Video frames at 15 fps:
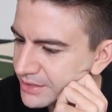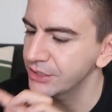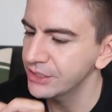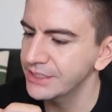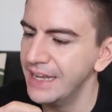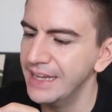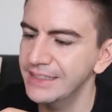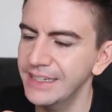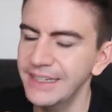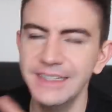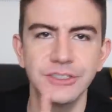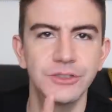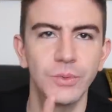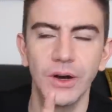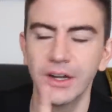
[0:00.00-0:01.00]
Just edit
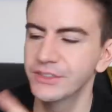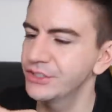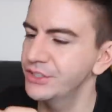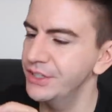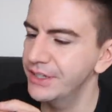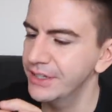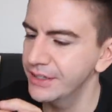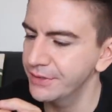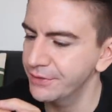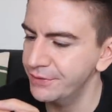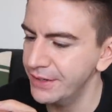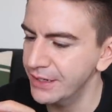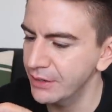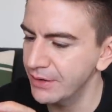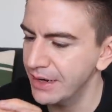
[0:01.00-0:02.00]
each one so you can
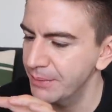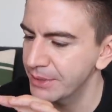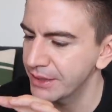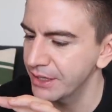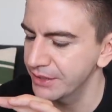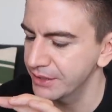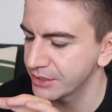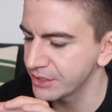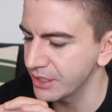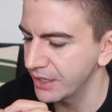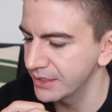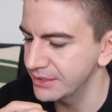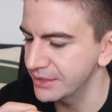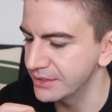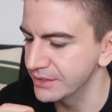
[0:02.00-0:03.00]
fiddle around with like the
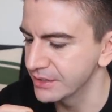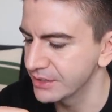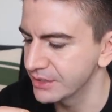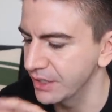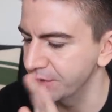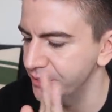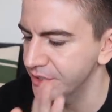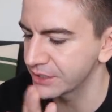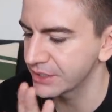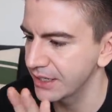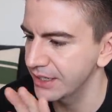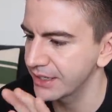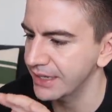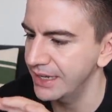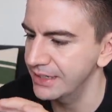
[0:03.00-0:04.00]
sizes and stuff. You
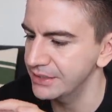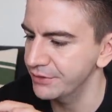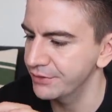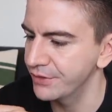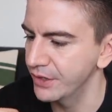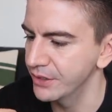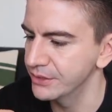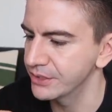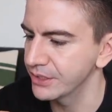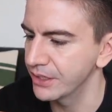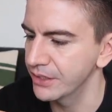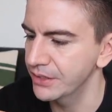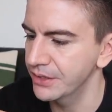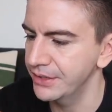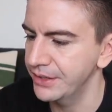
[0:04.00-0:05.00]
click edit
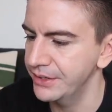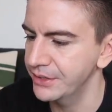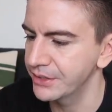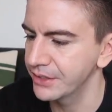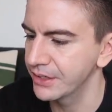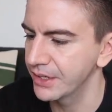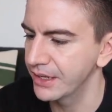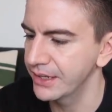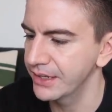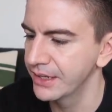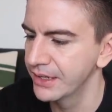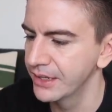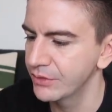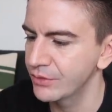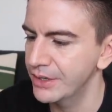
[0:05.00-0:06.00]
photo and then you can
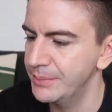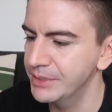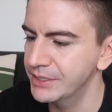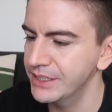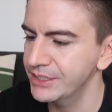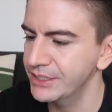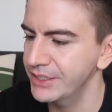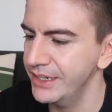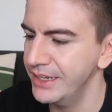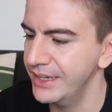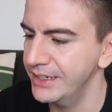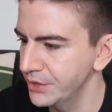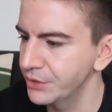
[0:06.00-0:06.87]
like reposition it.